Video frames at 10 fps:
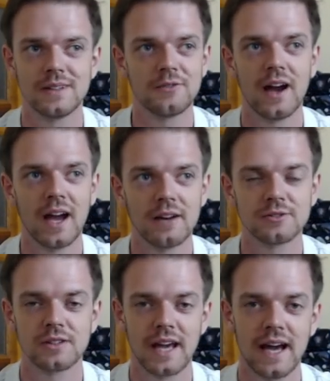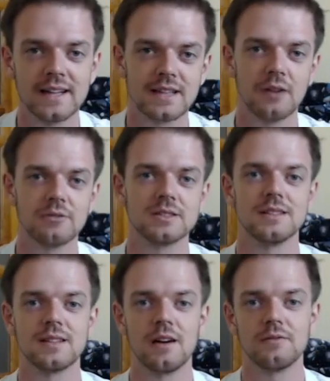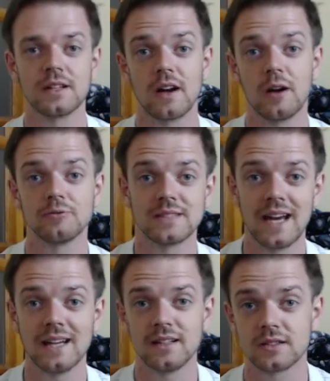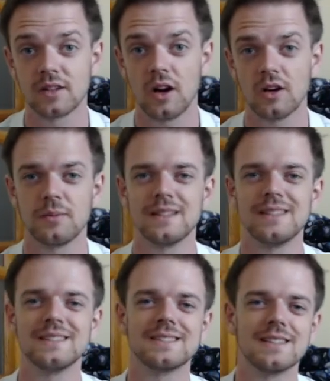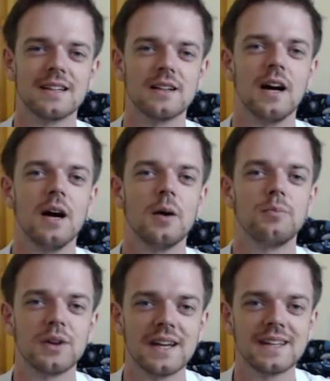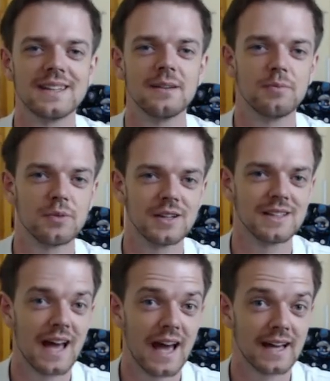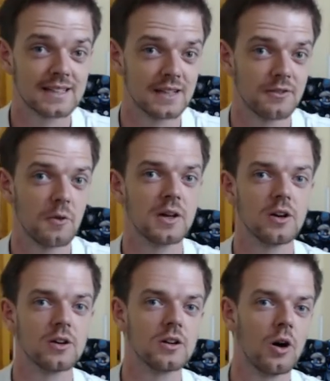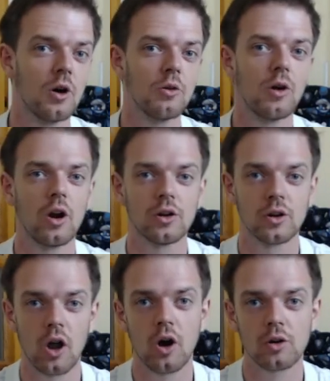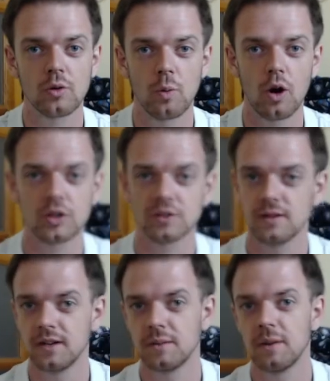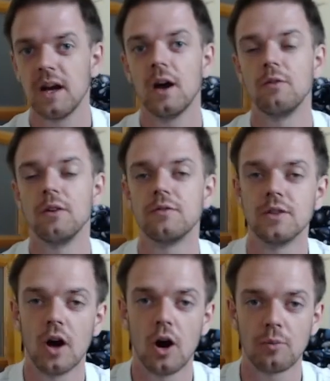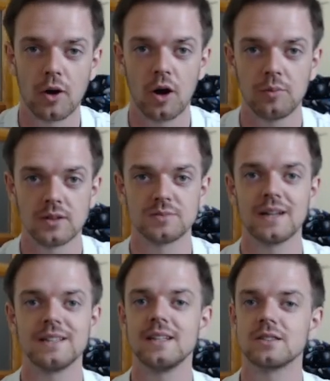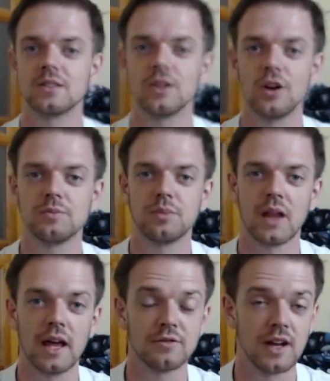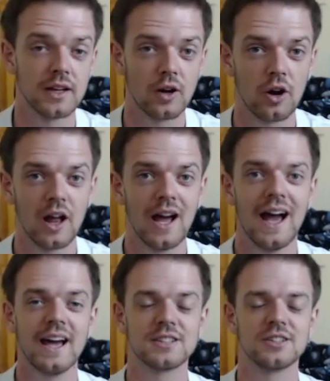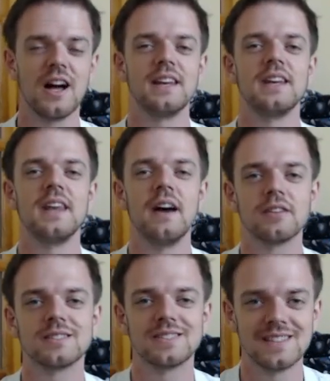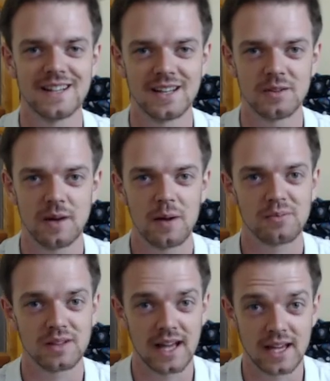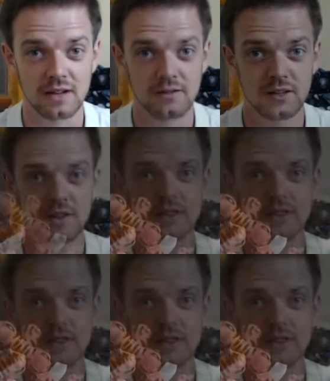if I have to guess, I would say something around 10 years old, but he's still pretty active and we can go on long walks with him with no problems. But he's not playful at all. Actually, I never seen him playing with